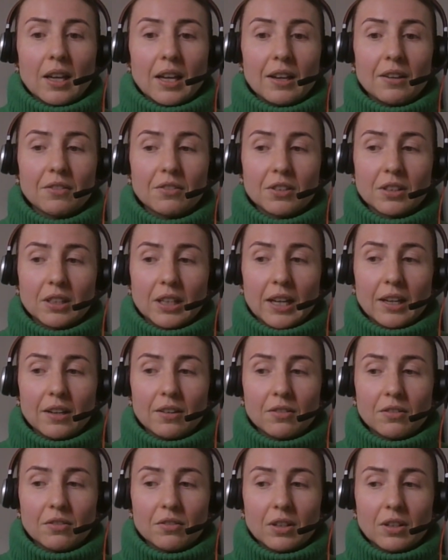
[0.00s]
It
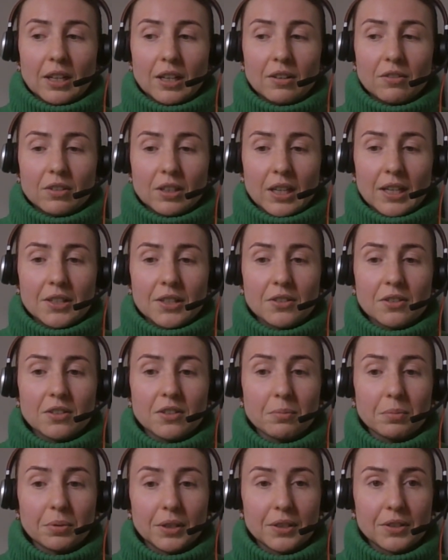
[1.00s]
relies on
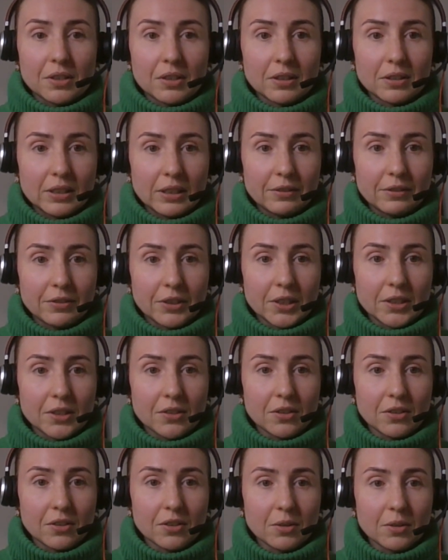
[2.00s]
some political
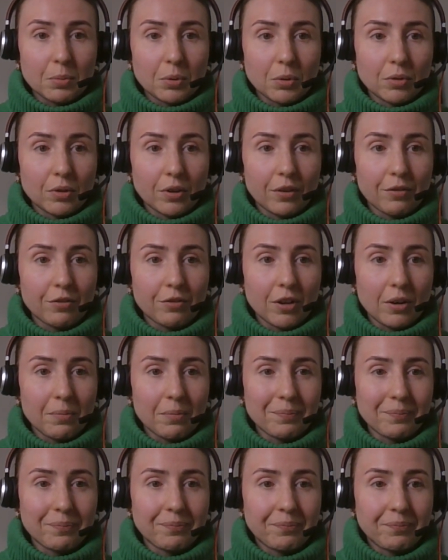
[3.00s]
levers and support
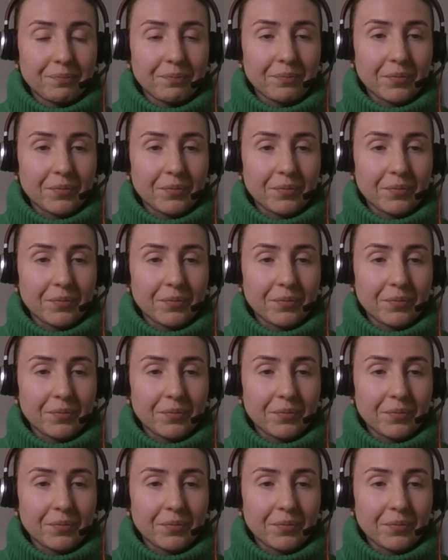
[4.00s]
from